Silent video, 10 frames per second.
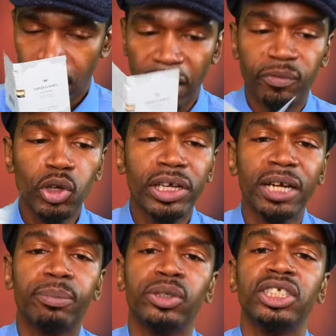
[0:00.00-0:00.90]
if you
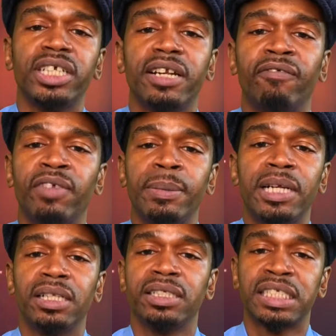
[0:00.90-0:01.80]
can appreciate a
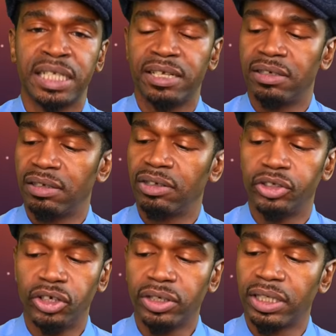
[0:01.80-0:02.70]
feminine scent,
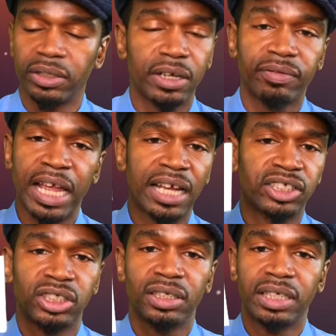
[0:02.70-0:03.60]
you're going to love
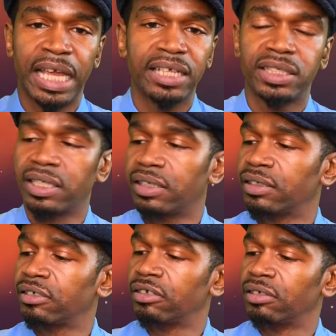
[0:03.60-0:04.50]

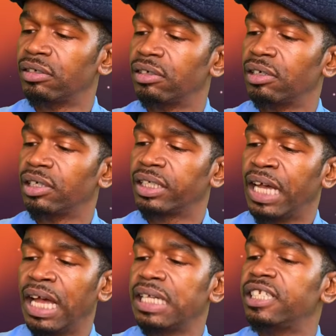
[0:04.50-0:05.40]
Kaisa.
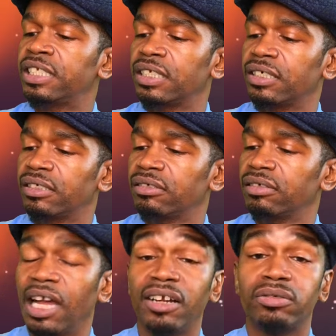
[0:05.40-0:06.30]
Kaisa.
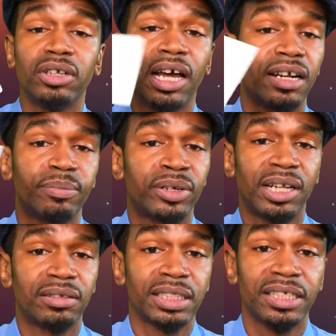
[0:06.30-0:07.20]
I don't know how to
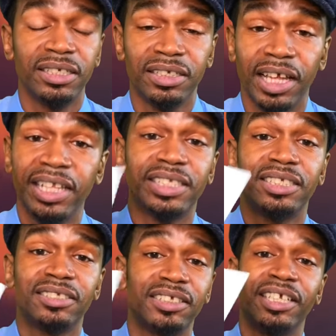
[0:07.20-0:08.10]
pronounce it.
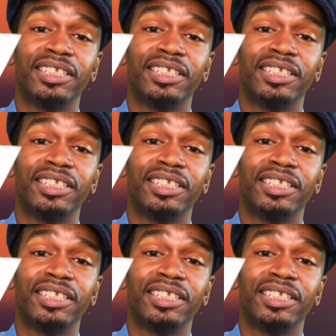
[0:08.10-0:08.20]
It's